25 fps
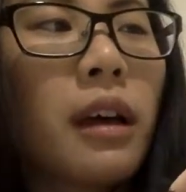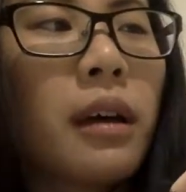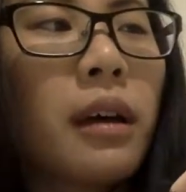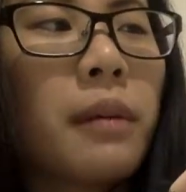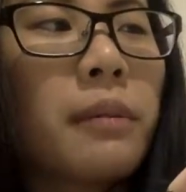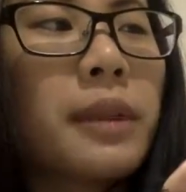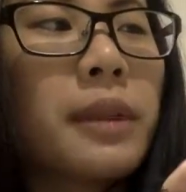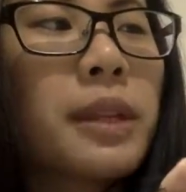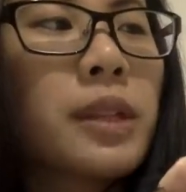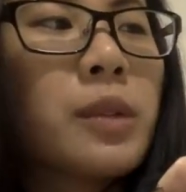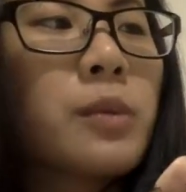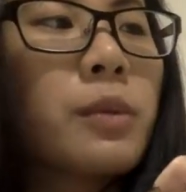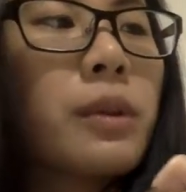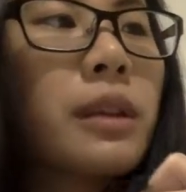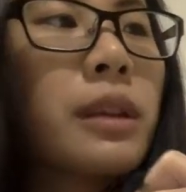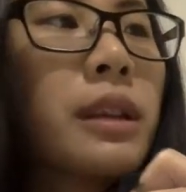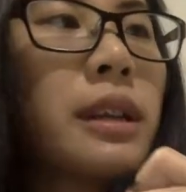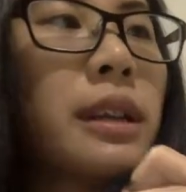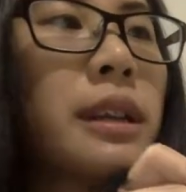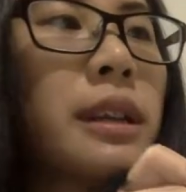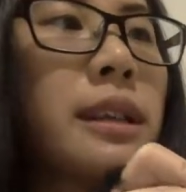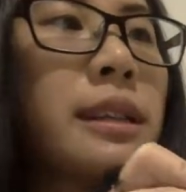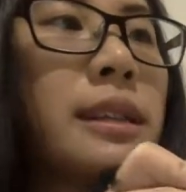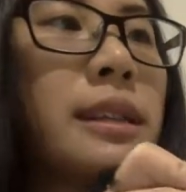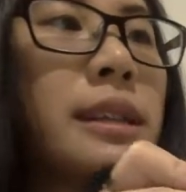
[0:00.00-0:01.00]
This one
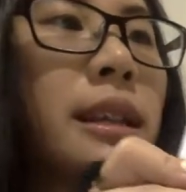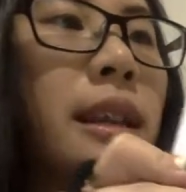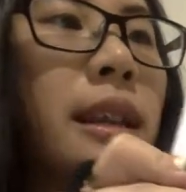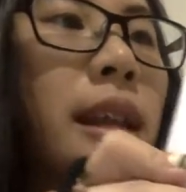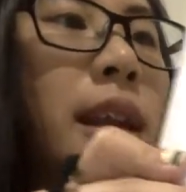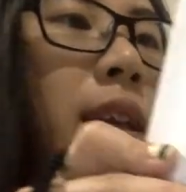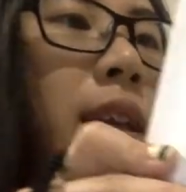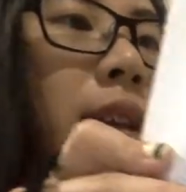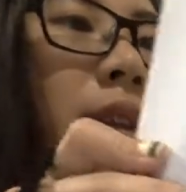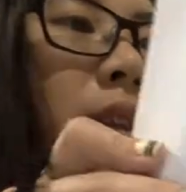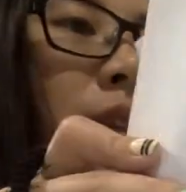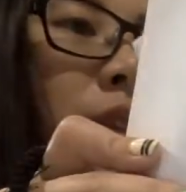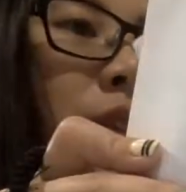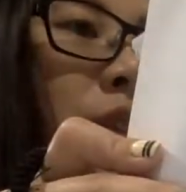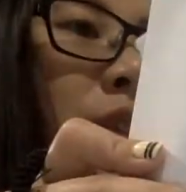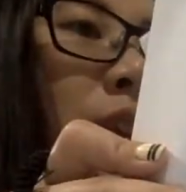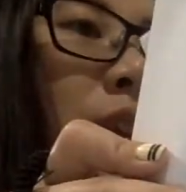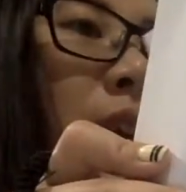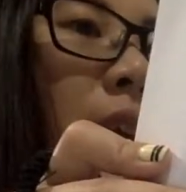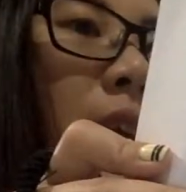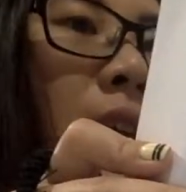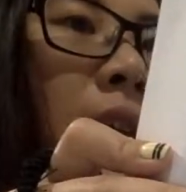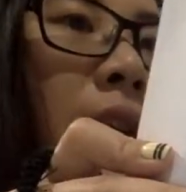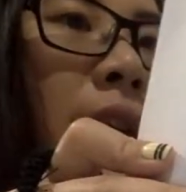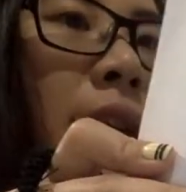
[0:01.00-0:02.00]
is in English
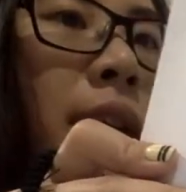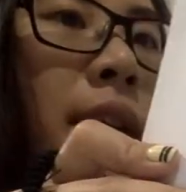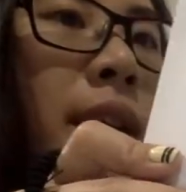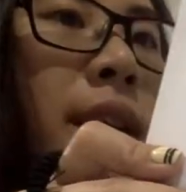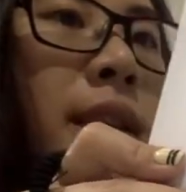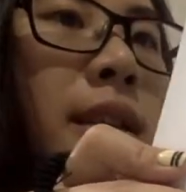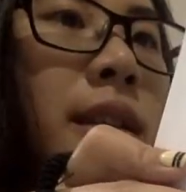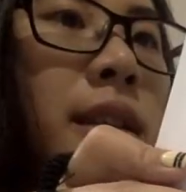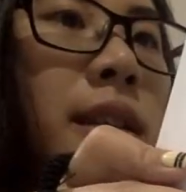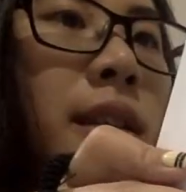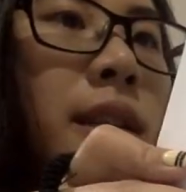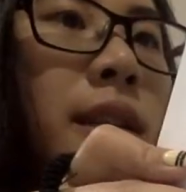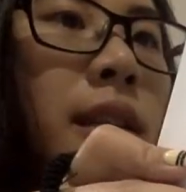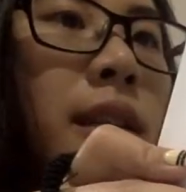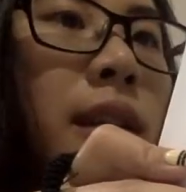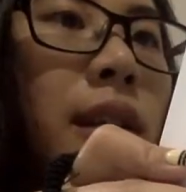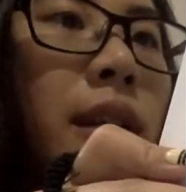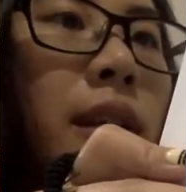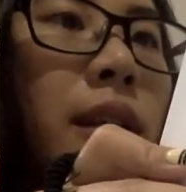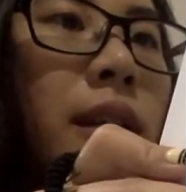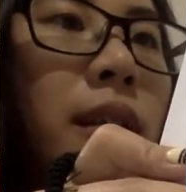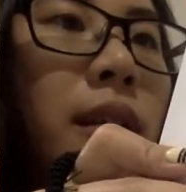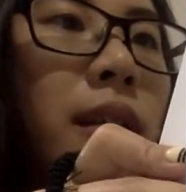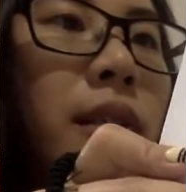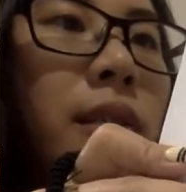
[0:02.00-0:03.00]
and
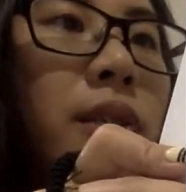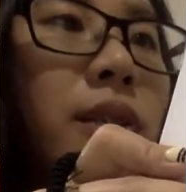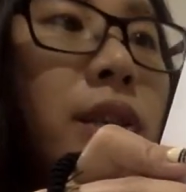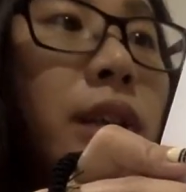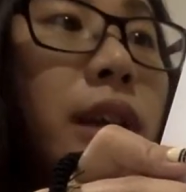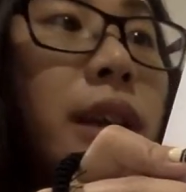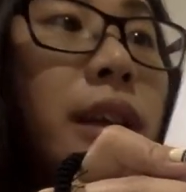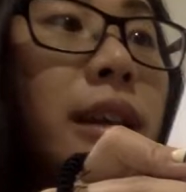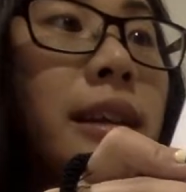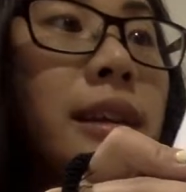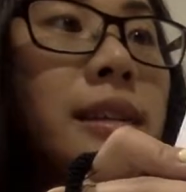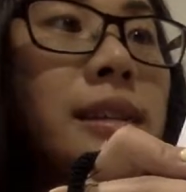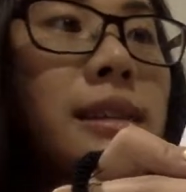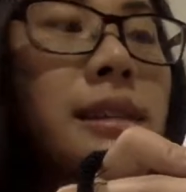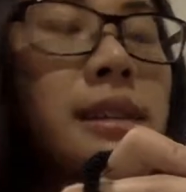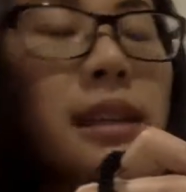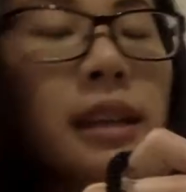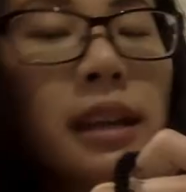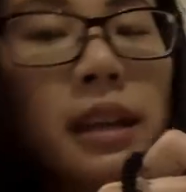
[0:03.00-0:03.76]
Chinese.